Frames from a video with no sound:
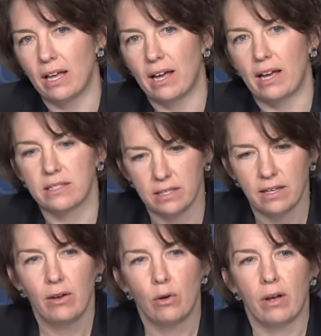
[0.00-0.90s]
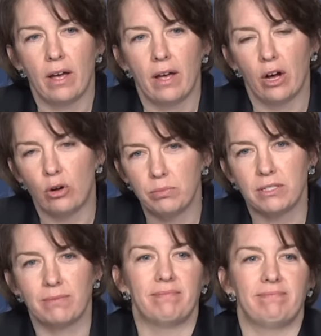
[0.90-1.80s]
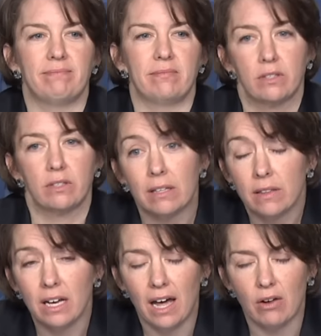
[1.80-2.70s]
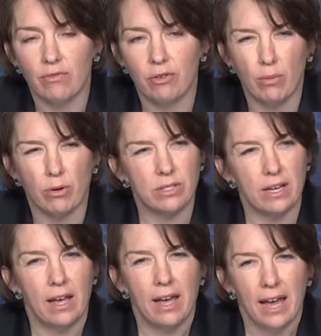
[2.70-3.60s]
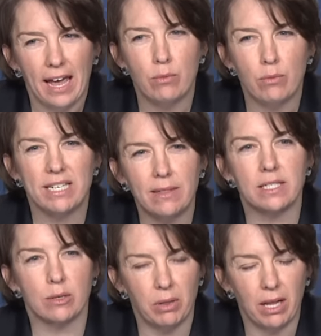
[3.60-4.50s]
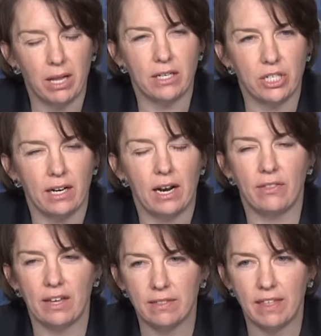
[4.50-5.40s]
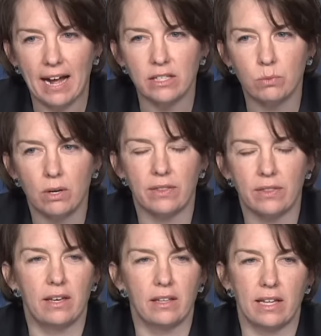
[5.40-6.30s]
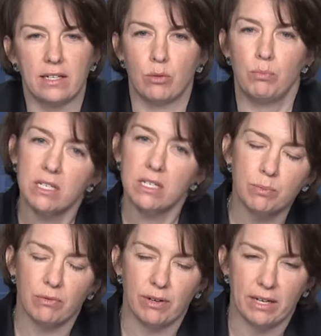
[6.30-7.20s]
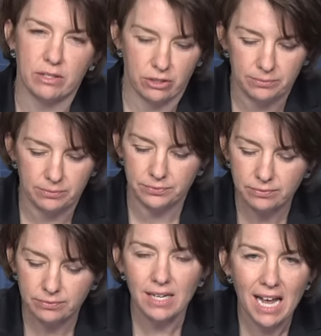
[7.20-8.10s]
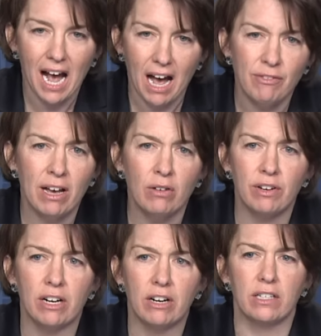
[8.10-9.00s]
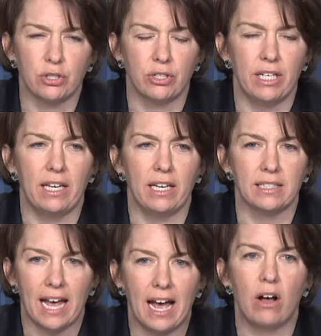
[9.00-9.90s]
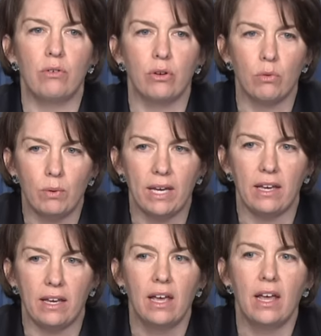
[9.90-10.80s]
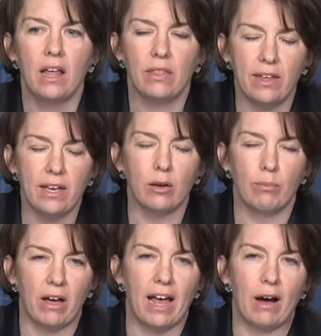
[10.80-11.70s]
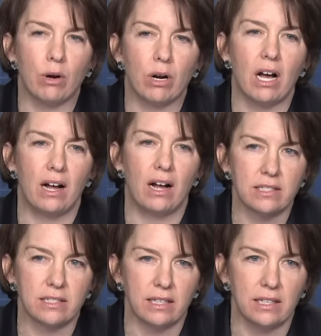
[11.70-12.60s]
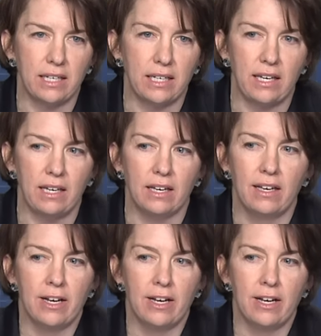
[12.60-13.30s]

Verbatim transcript: as helped the Ghana farmers. And it was in the supply chain. And I think that's one thing that, as a business professor, I found very intriguing is how do we think about how we're constantly